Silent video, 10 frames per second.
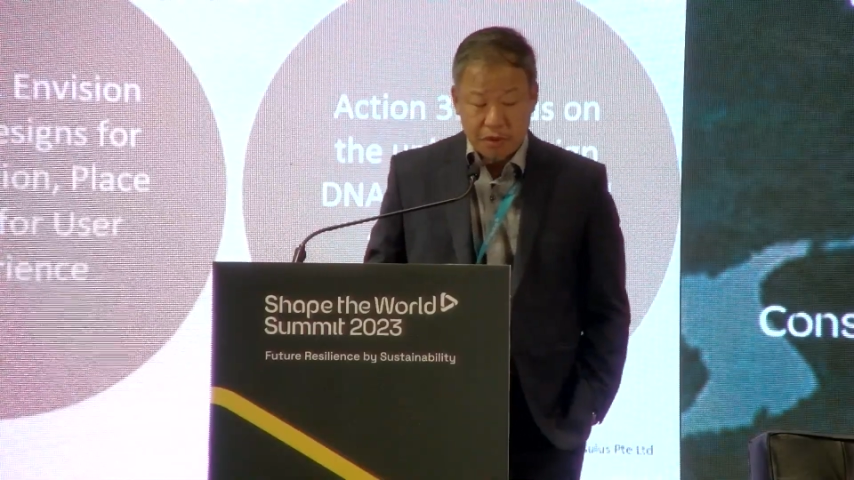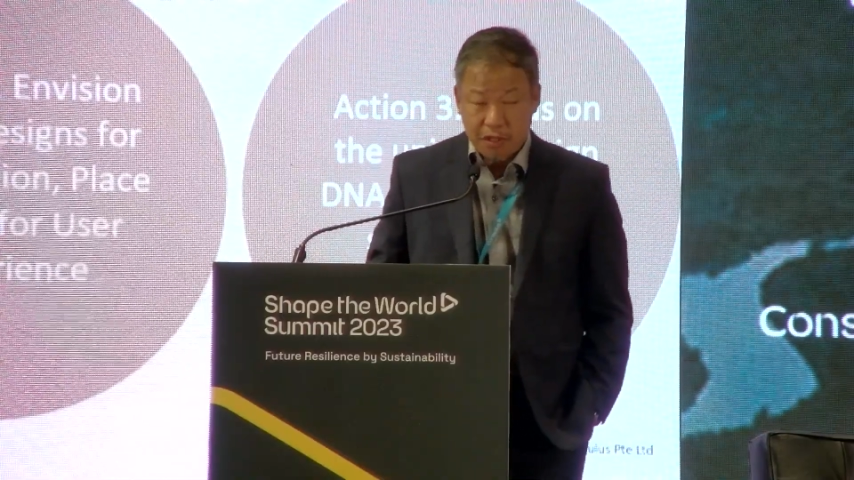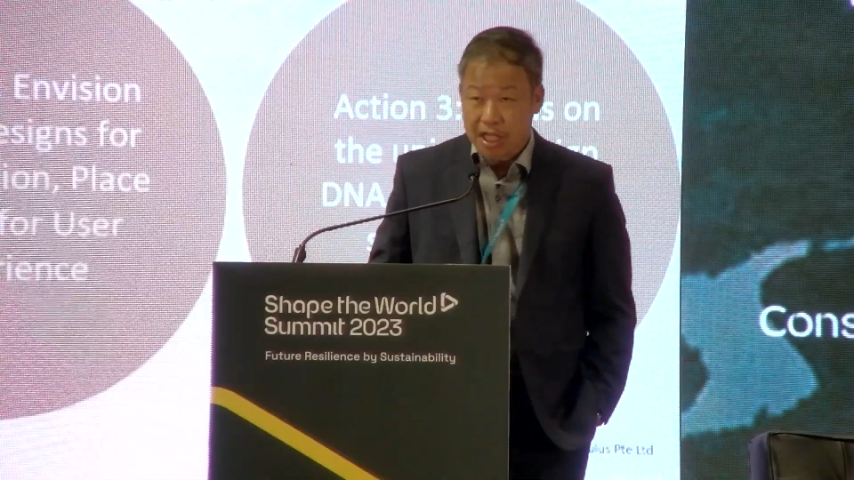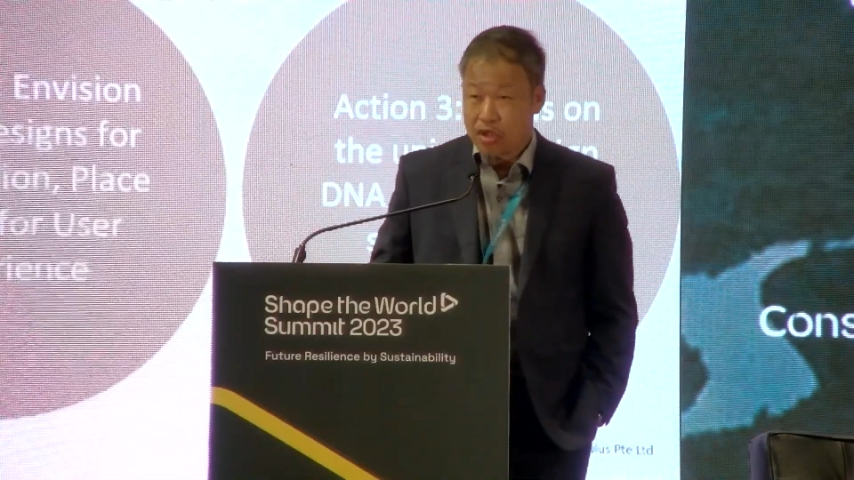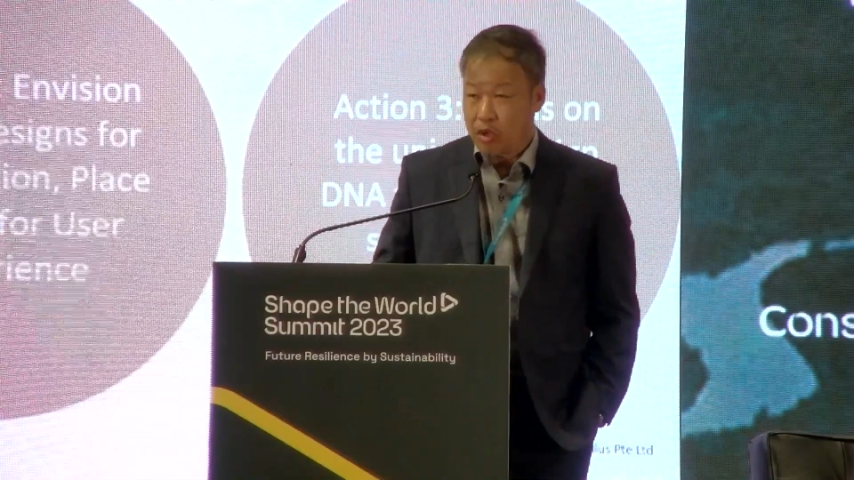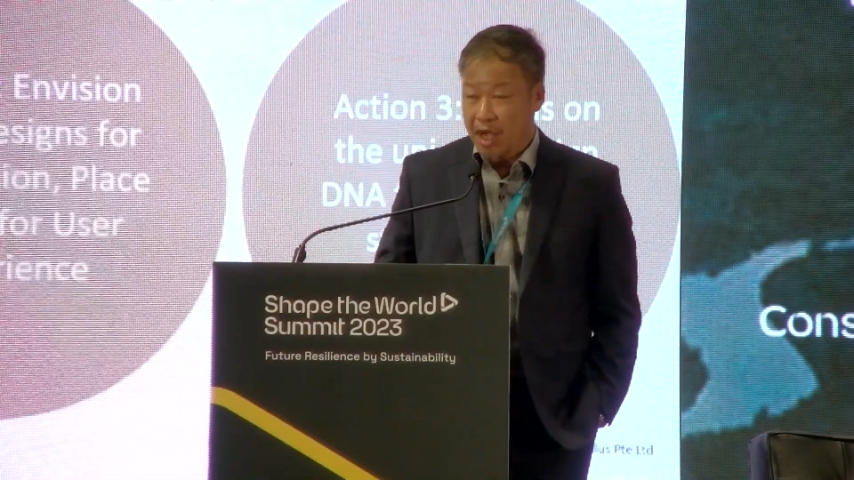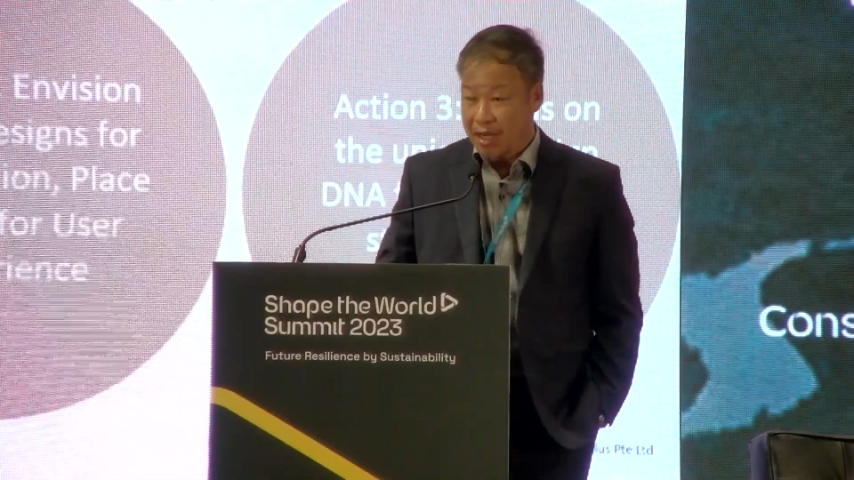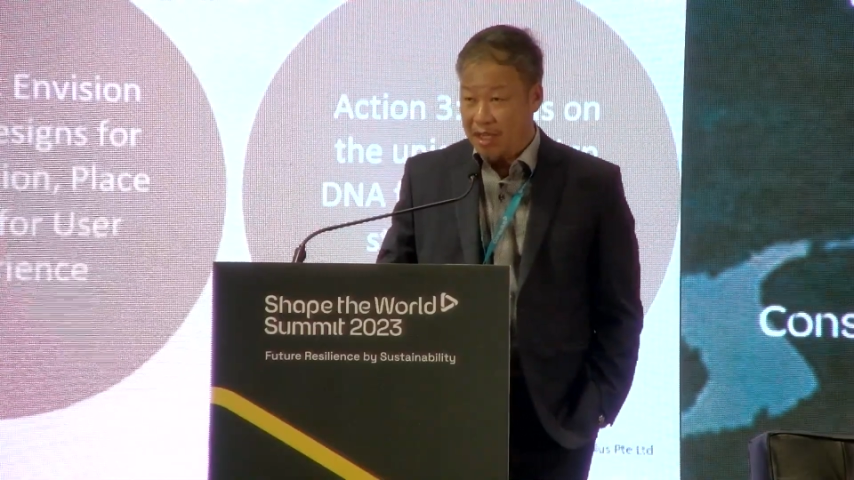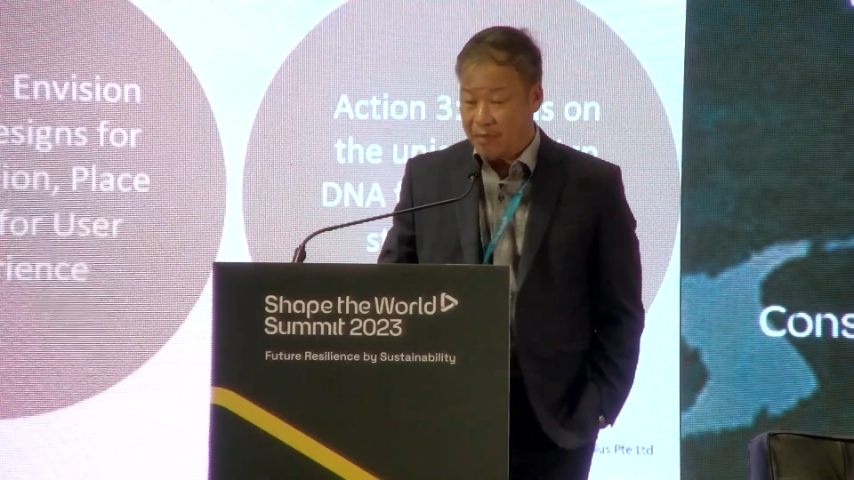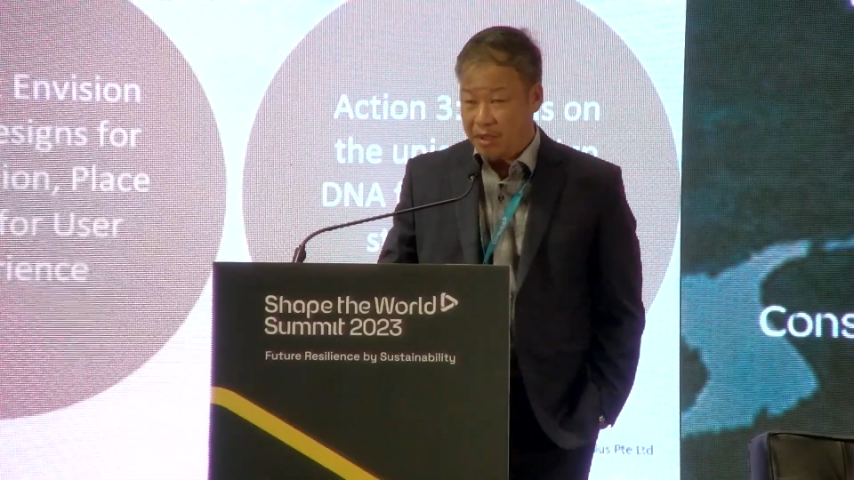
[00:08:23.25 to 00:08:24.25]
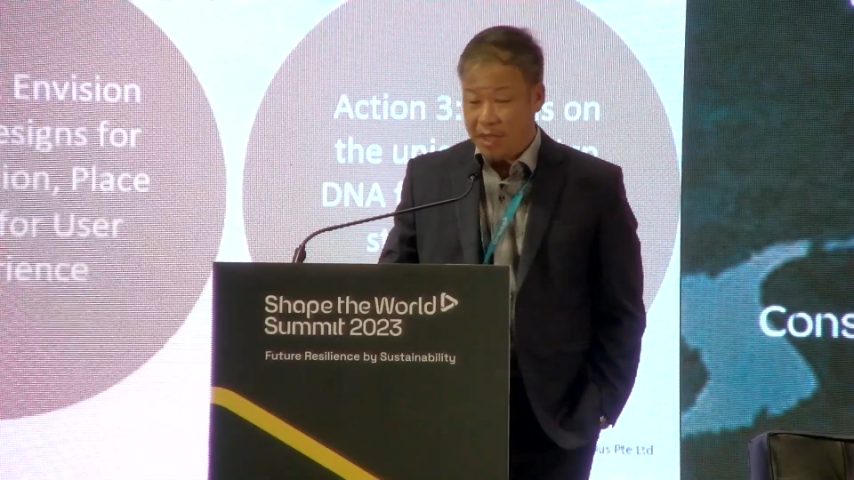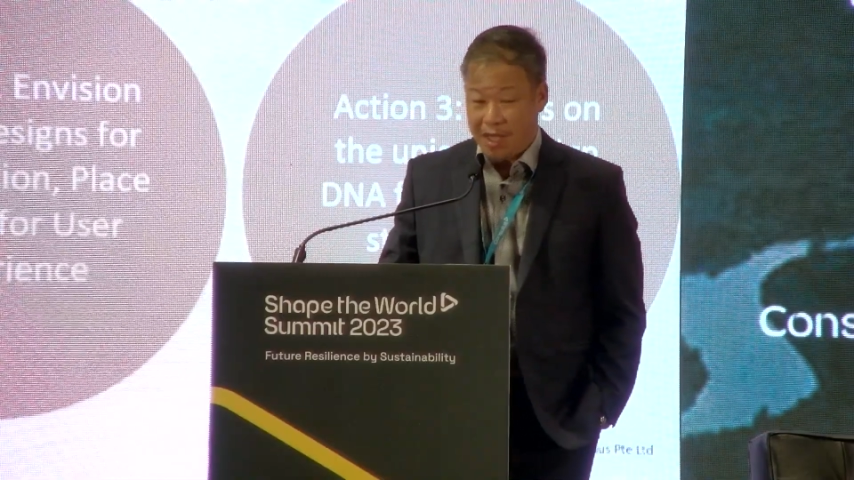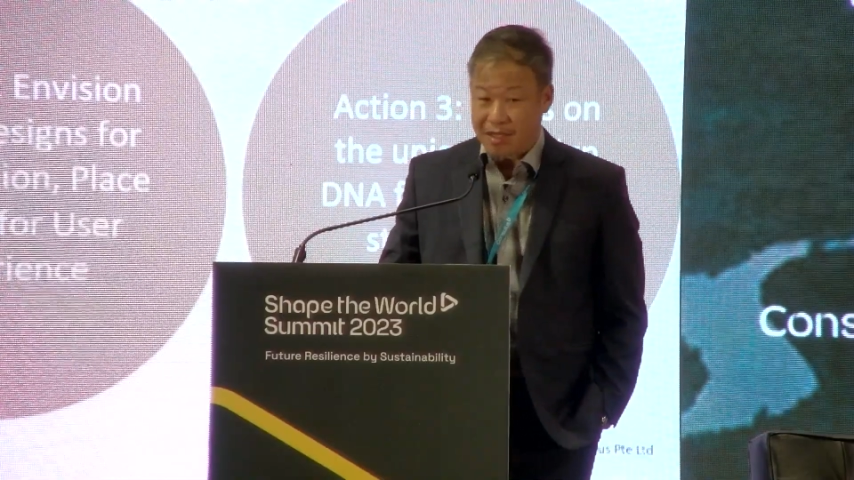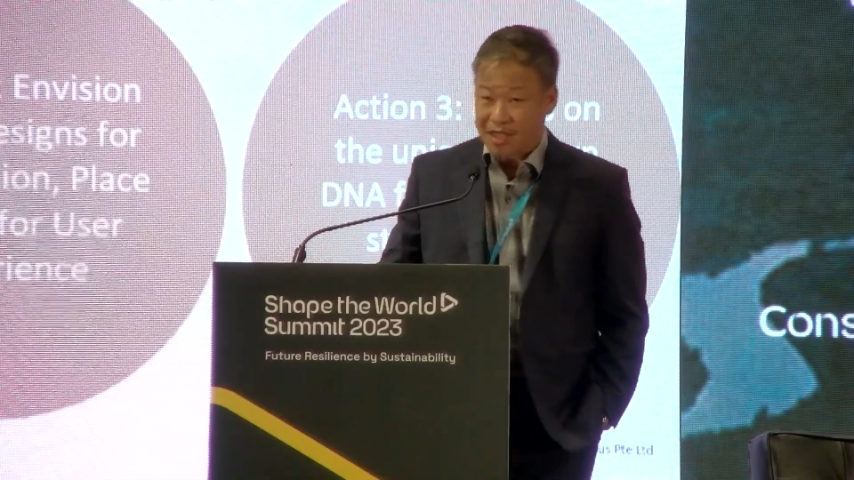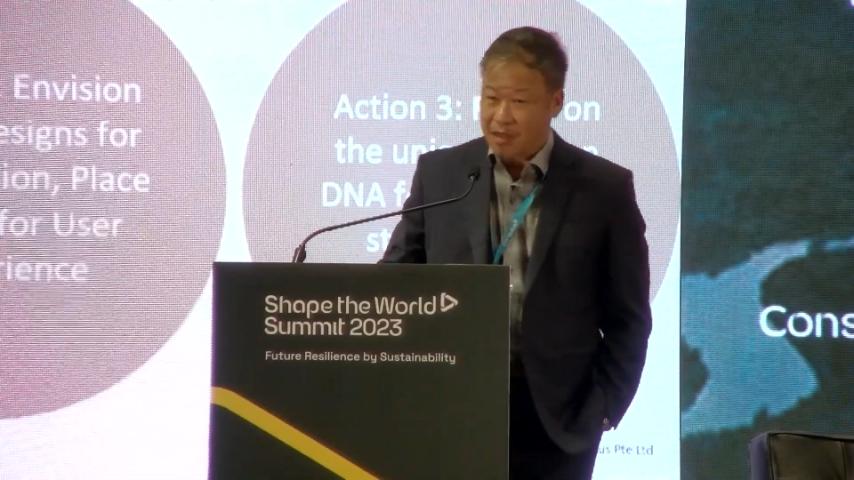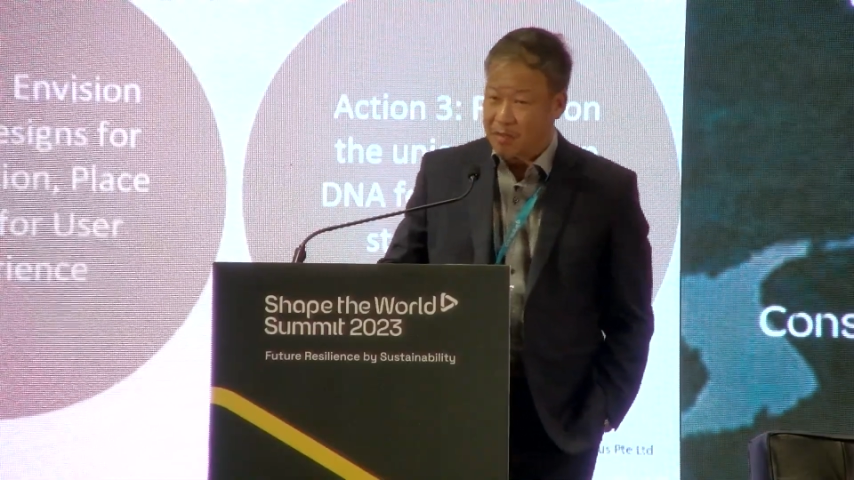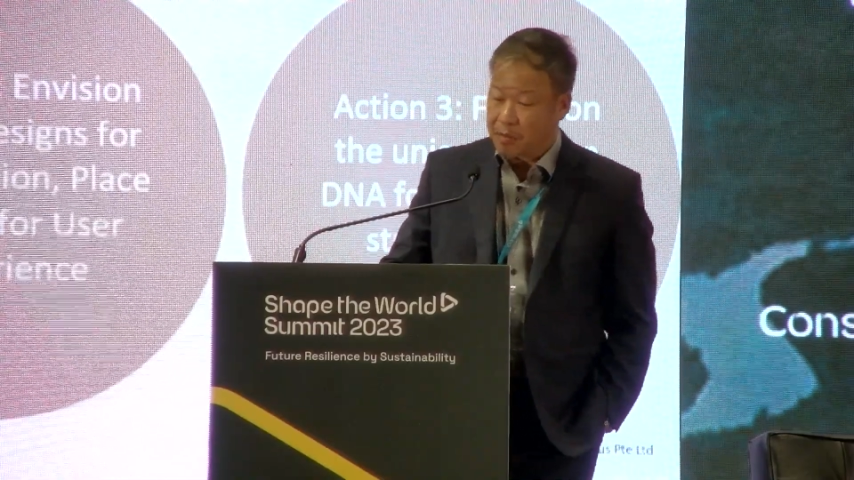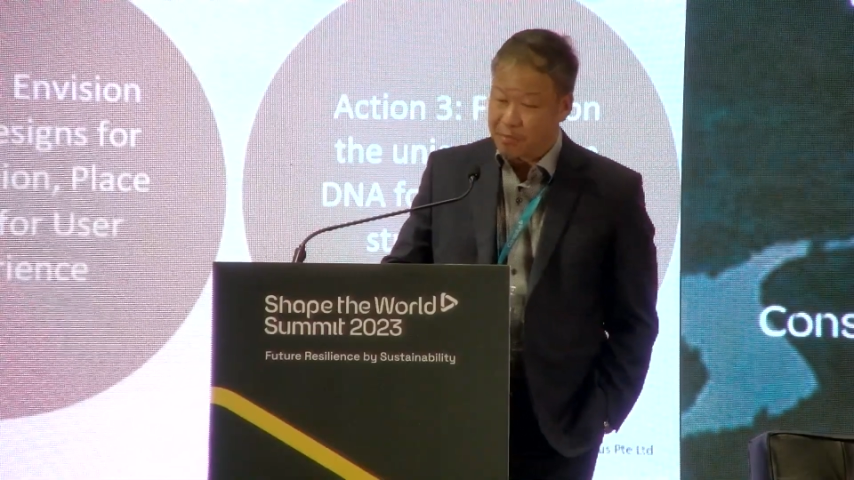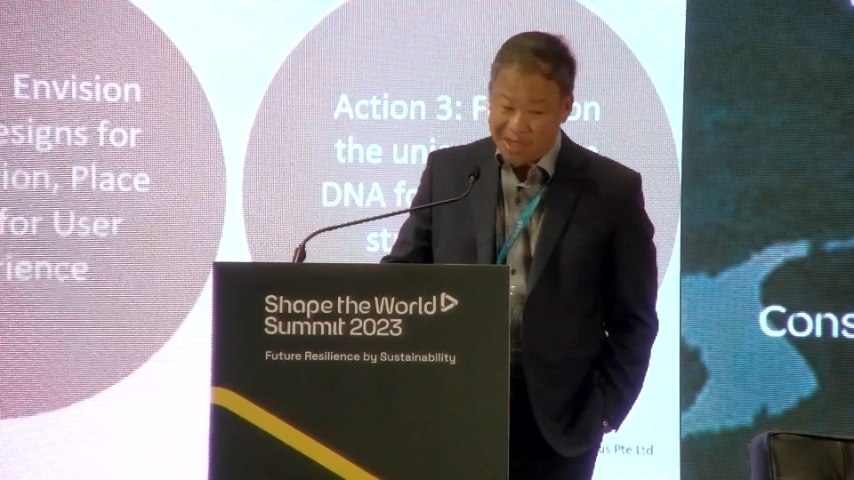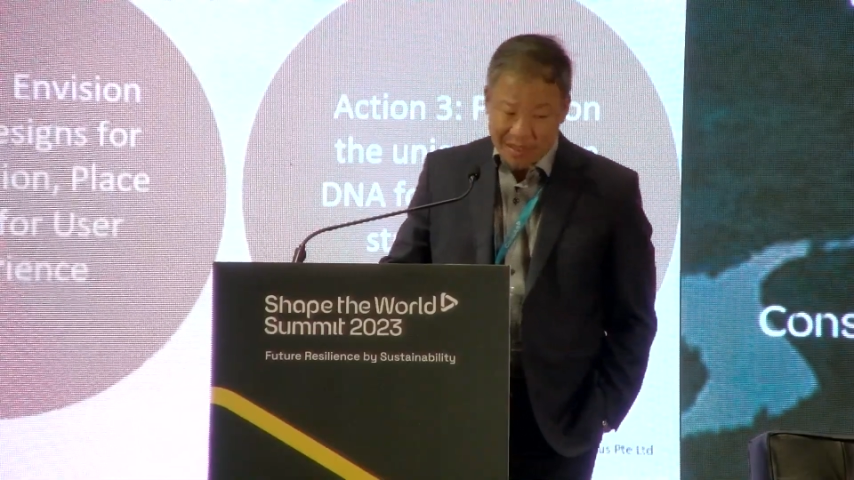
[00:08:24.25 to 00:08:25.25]
Is to enable and set up a
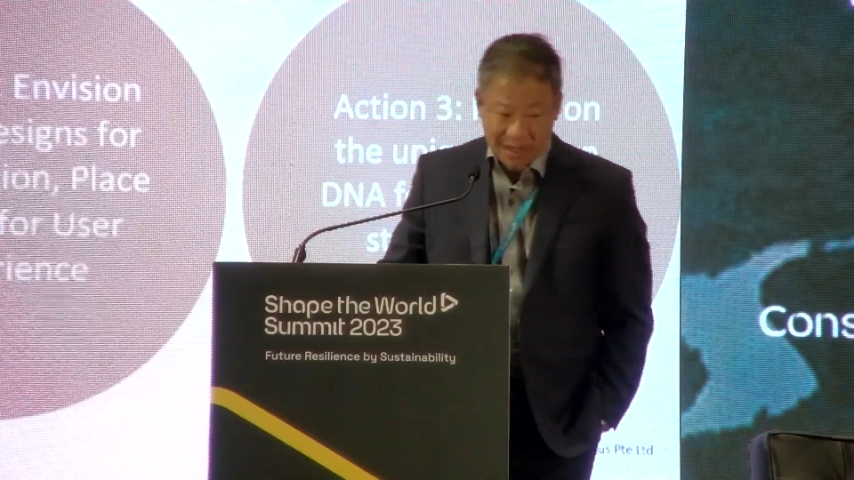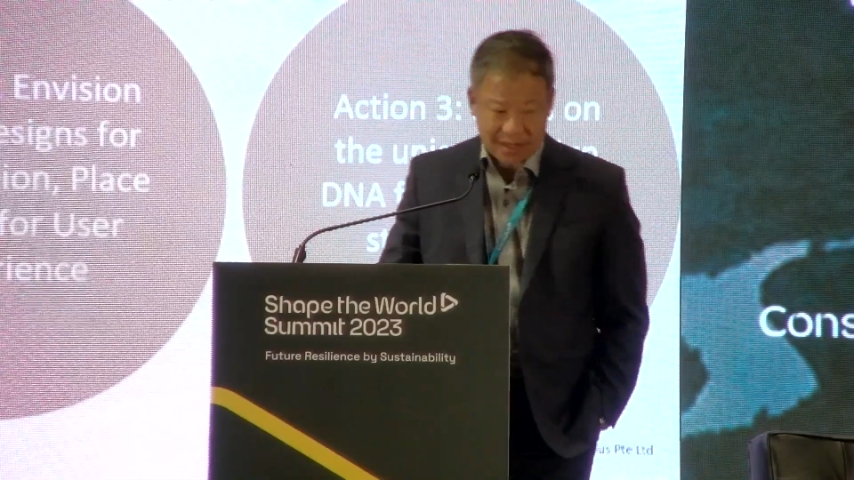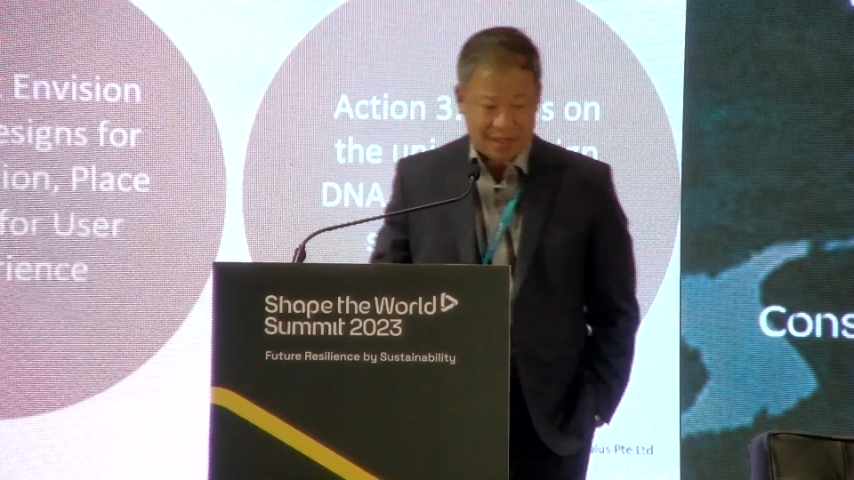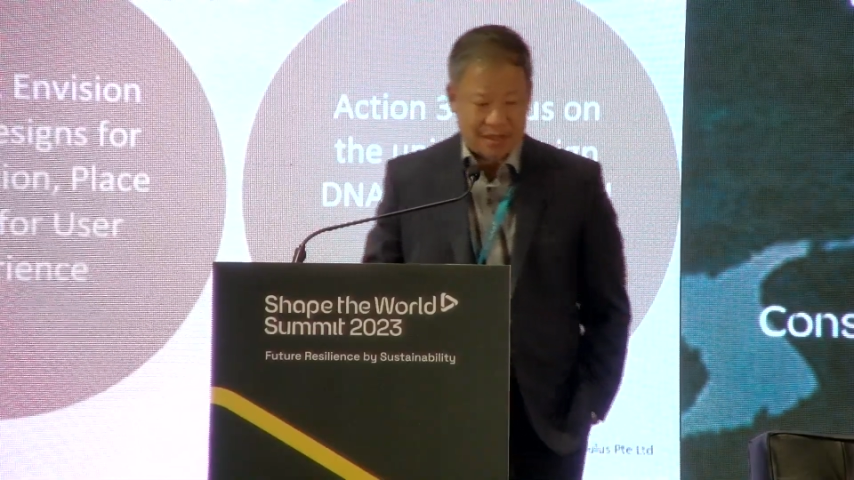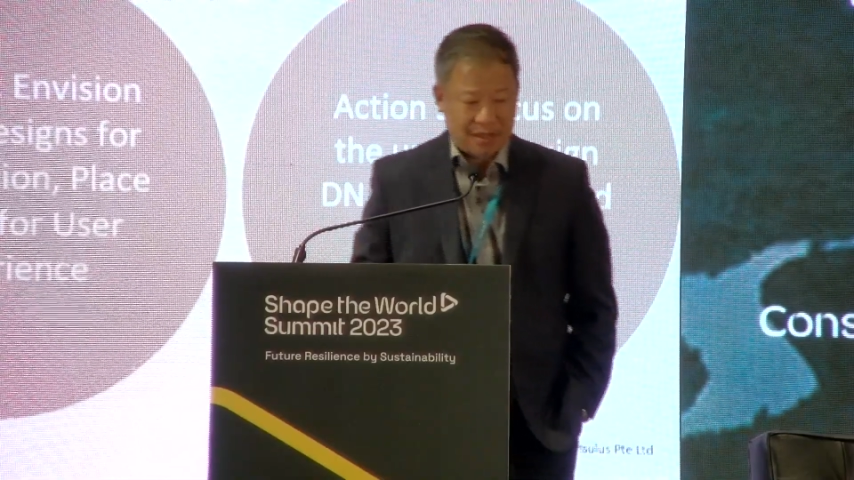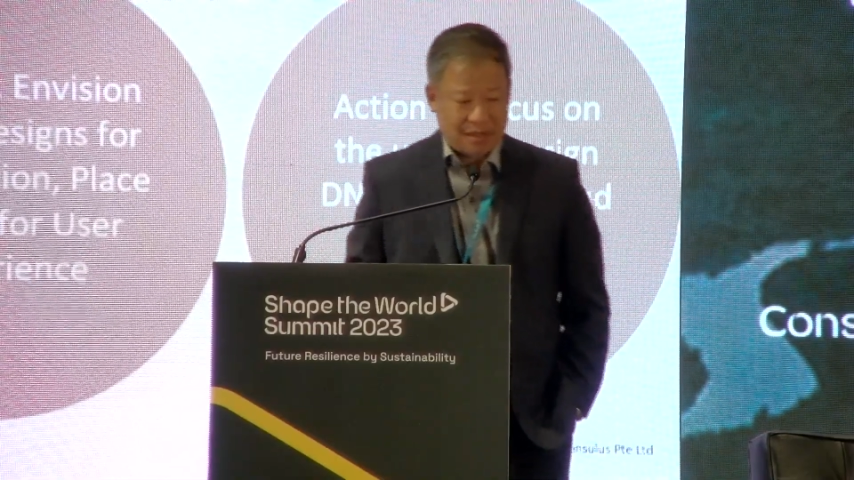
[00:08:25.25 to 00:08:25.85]
business